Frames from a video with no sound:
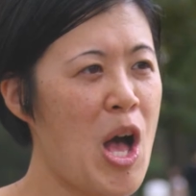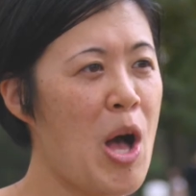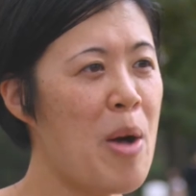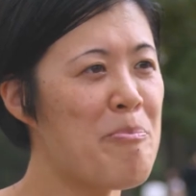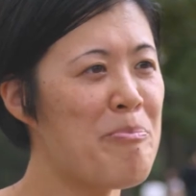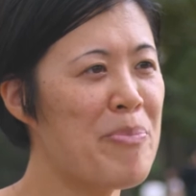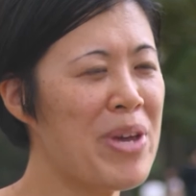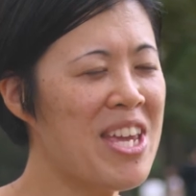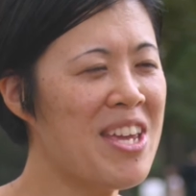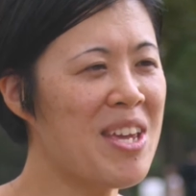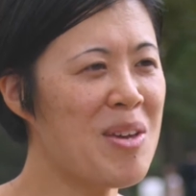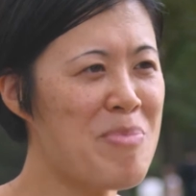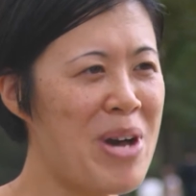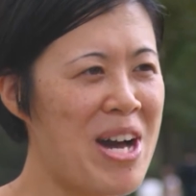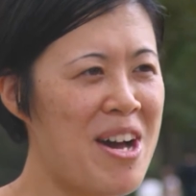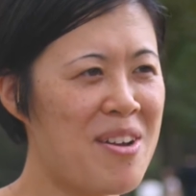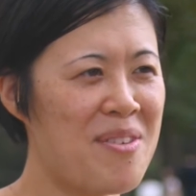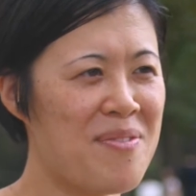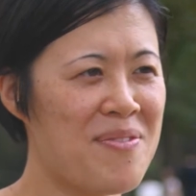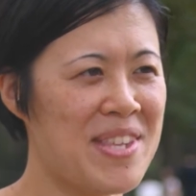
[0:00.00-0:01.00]
Um, being a
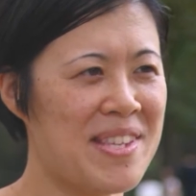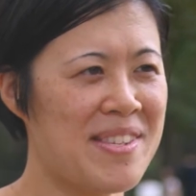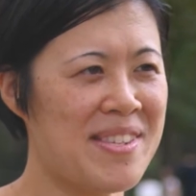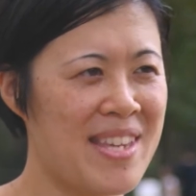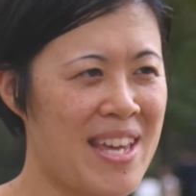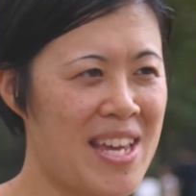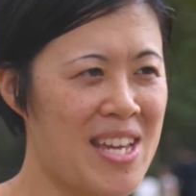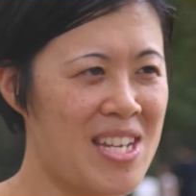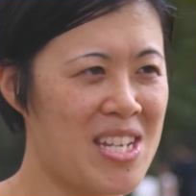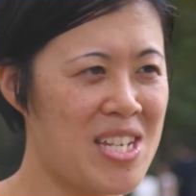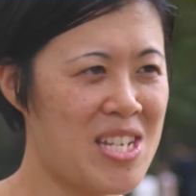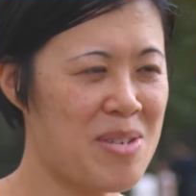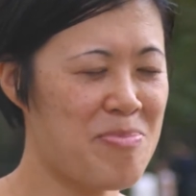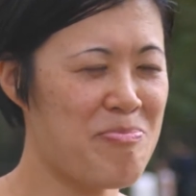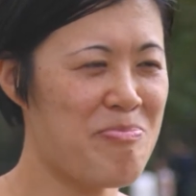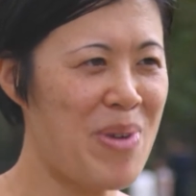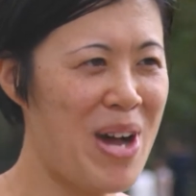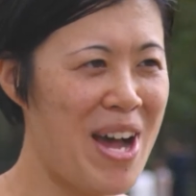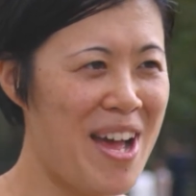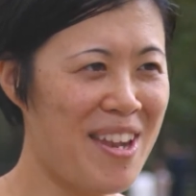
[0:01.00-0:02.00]
part of the SAGE
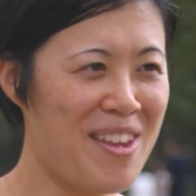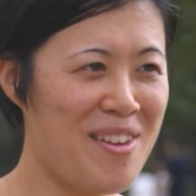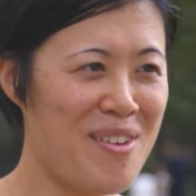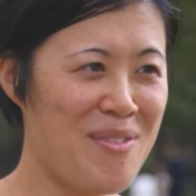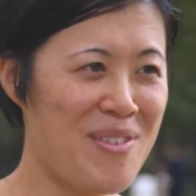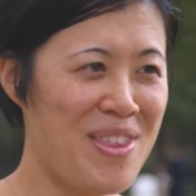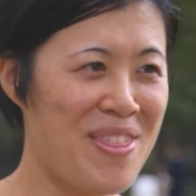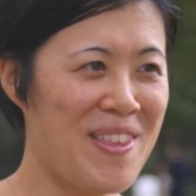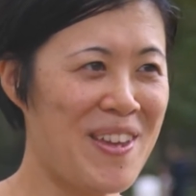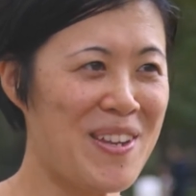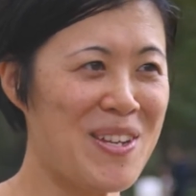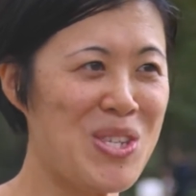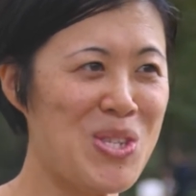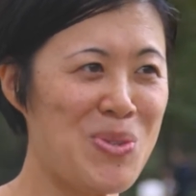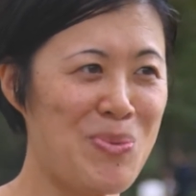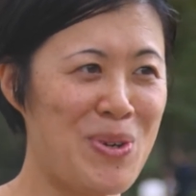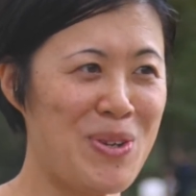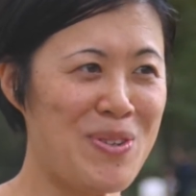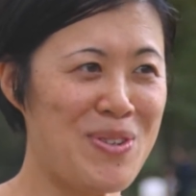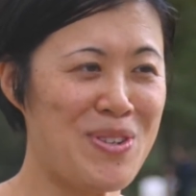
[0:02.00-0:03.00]
pilot of Athena
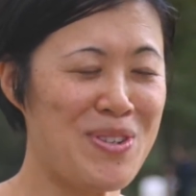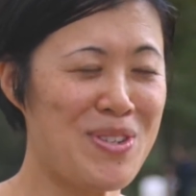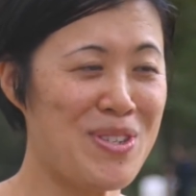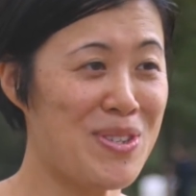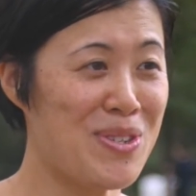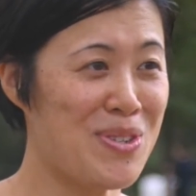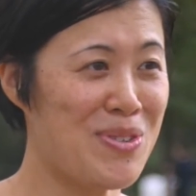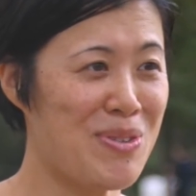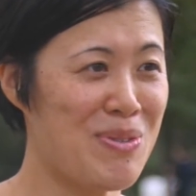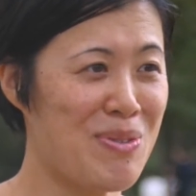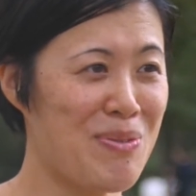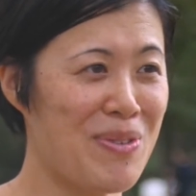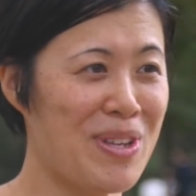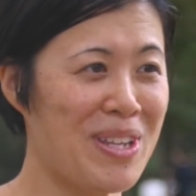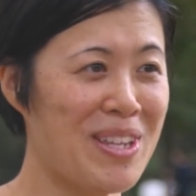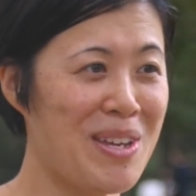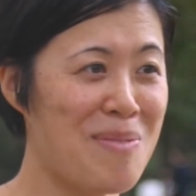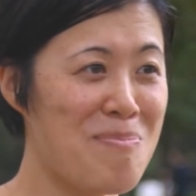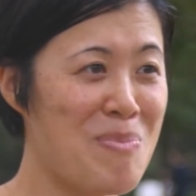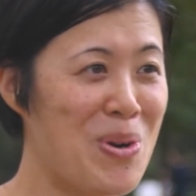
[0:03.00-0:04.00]
Swan is
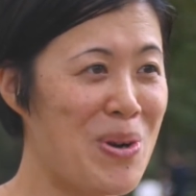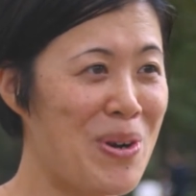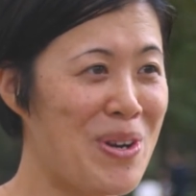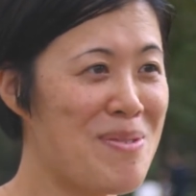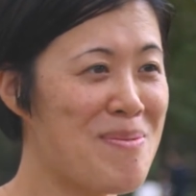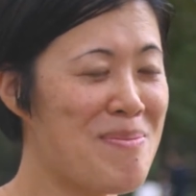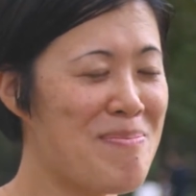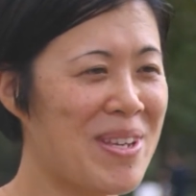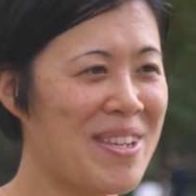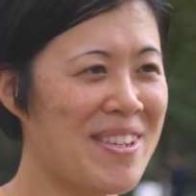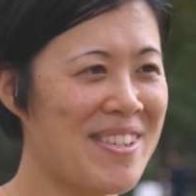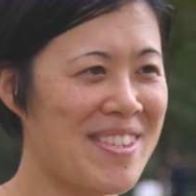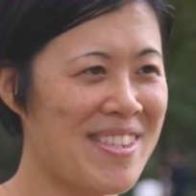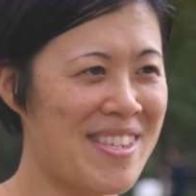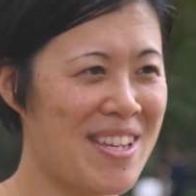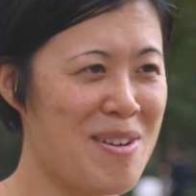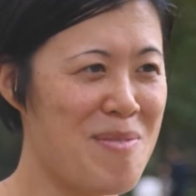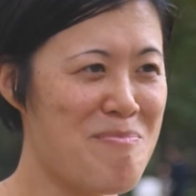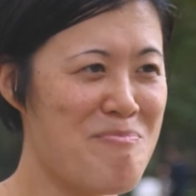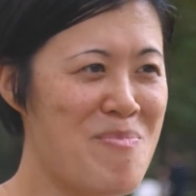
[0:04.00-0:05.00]
really important
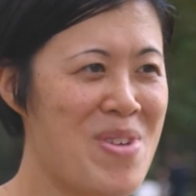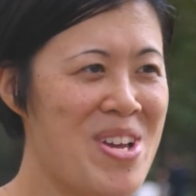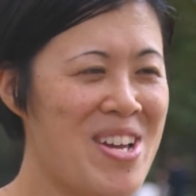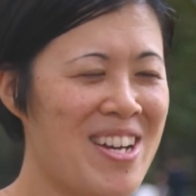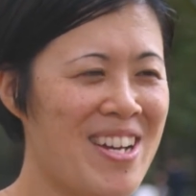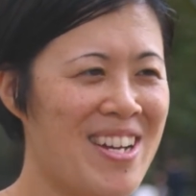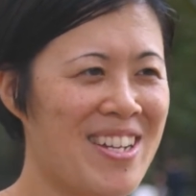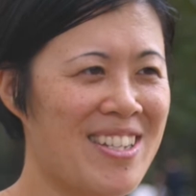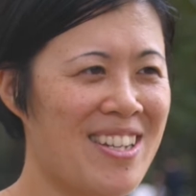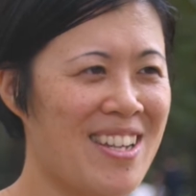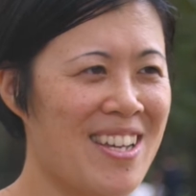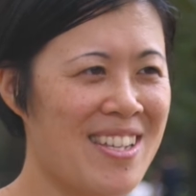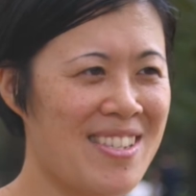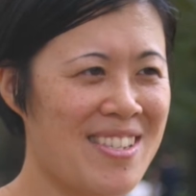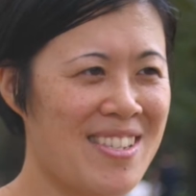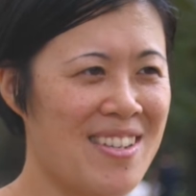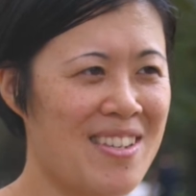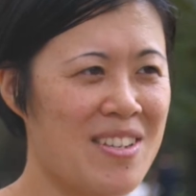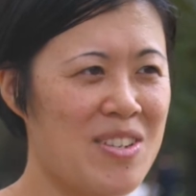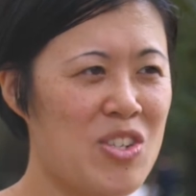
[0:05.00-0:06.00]
because um, I'd like
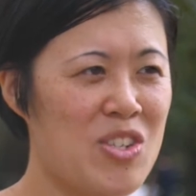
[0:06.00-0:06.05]
to